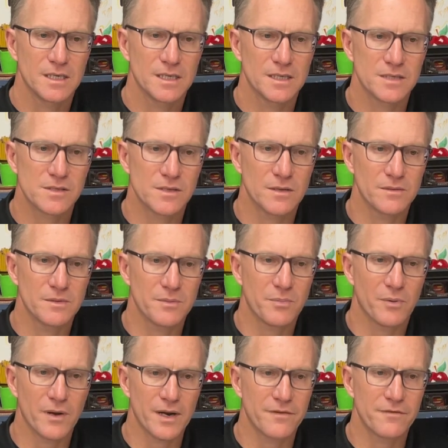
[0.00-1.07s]
And so we
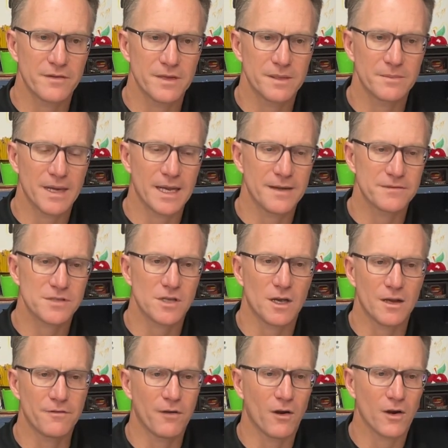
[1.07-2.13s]
pray for them to have
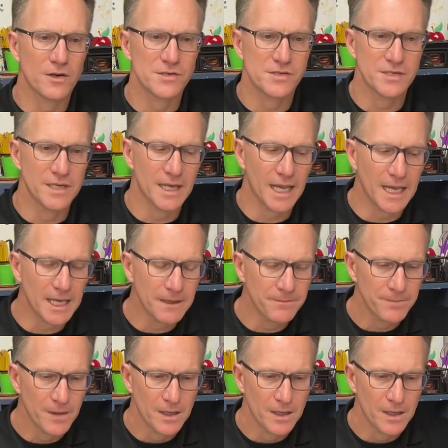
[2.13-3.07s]
soft hearts today.